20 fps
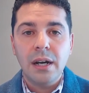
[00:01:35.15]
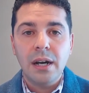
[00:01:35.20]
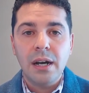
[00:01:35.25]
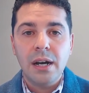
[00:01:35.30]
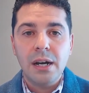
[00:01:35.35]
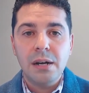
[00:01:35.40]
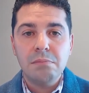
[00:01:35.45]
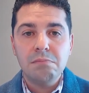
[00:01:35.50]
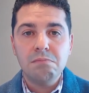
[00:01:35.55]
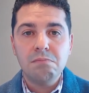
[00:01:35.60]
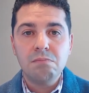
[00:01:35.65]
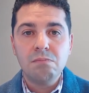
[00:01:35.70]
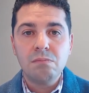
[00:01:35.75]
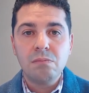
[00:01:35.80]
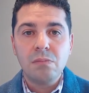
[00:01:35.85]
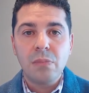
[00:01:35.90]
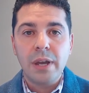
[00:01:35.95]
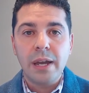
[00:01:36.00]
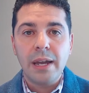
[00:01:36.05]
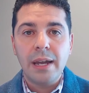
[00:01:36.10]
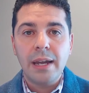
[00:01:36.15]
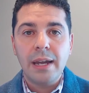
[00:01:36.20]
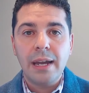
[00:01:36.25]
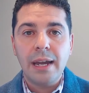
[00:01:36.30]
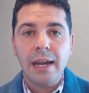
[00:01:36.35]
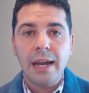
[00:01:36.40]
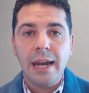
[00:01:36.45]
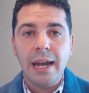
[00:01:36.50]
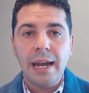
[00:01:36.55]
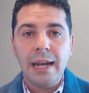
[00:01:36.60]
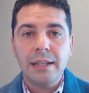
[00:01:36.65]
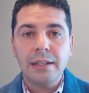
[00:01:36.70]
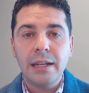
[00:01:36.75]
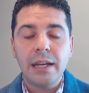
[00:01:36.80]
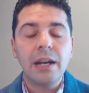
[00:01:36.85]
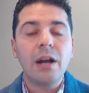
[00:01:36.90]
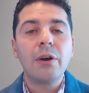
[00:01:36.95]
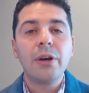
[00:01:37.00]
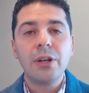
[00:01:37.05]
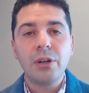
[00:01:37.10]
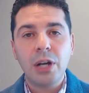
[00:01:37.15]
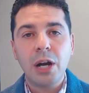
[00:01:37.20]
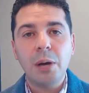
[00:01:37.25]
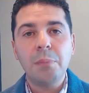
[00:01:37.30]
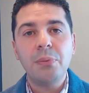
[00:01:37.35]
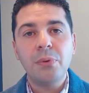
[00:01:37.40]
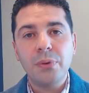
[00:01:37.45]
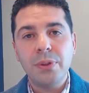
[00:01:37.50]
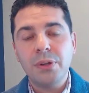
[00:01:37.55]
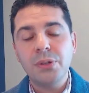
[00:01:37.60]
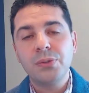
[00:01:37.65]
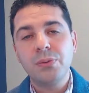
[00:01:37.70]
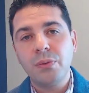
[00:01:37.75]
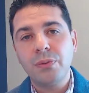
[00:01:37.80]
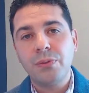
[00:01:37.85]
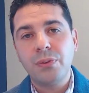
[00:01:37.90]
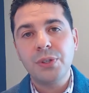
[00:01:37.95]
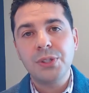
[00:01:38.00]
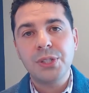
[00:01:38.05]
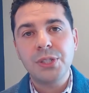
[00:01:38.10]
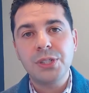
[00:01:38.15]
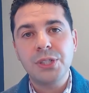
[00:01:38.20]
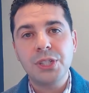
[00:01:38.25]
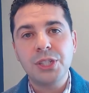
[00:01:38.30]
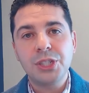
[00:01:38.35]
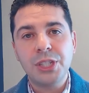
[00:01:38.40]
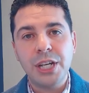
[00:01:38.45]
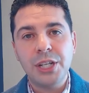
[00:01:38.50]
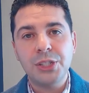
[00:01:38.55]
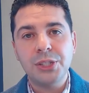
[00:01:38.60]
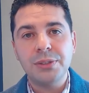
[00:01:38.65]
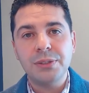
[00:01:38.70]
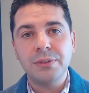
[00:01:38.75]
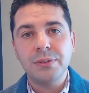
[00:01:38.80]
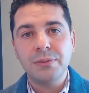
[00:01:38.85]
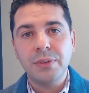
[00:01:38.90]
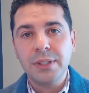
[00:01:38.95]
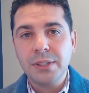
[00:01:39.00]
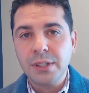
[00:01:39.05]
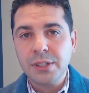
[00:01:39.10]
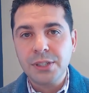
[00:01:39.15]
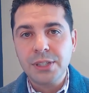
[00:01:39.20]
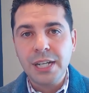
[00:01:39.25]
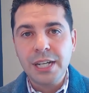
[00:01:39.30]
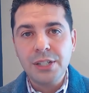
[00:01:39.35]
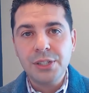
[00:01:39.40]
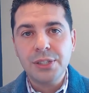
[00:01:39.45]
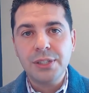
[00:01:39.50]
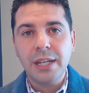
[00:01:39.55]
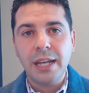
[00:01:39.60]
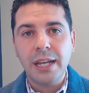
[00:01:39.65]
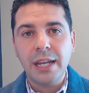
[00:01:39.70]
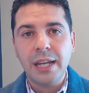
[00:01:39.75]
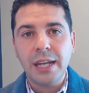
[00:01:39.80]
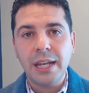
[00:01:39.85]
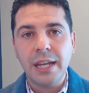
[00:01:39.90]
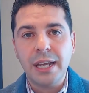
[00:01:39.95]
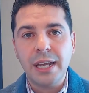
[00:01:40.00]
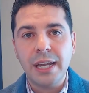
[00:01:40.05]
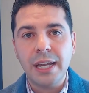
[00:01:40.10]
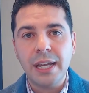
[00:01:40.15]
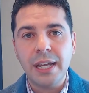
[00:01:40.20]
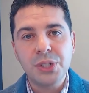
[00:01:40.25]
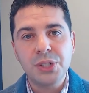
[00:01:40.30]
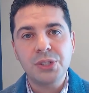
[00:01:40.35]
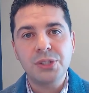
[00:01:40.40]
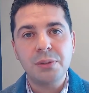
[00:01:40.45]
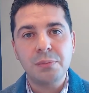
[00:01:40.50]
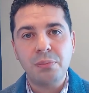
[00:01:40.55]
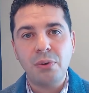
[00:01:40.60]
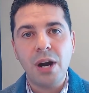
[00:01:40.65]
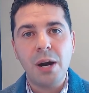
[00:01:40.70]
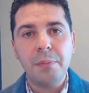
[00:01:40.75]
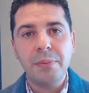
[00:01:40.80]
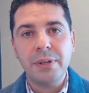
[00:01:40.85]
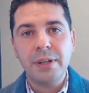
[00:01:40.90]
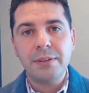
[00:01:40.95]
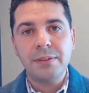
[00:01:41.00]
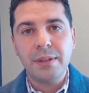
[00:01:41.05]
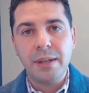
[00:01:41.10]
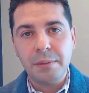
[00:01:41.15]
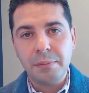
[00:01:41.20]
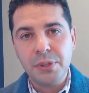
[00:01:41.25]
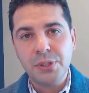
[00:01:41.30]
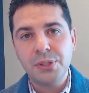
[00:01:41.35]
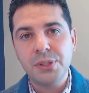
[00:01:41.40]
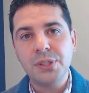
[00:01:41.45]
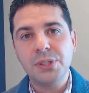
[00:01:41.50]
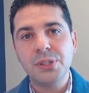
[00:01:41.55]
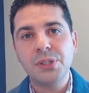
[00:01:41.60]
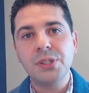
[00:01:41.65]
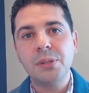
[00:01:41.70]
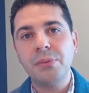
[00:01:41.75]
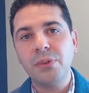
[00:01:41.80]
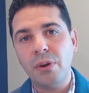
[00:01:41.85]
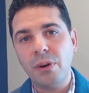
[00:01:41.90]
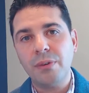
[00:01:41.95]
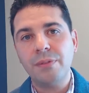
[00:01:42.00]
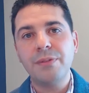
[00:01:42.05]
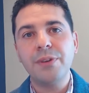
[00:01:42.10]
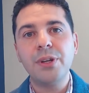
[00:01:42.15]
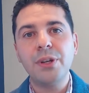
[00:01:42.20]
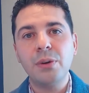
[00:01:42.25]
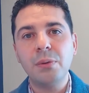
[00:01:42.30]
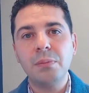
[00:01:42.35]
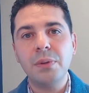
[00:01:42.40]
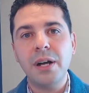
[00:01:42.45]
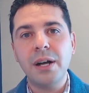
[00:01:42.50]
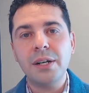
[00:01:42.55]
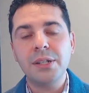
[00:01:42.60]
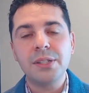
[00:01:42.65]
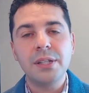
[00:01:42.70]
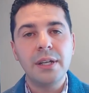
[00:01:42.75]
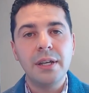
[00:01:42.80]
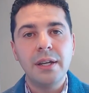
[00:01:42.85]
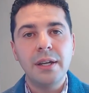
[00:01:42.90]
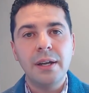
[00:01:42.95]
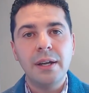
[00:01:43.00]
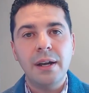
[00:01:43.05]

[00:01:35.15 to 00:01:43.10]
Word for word: Um, and, and I'll hit a couple of those. For instance, staging, right? Staging and how you position the property. I, I mentioned this in some of our video blogs.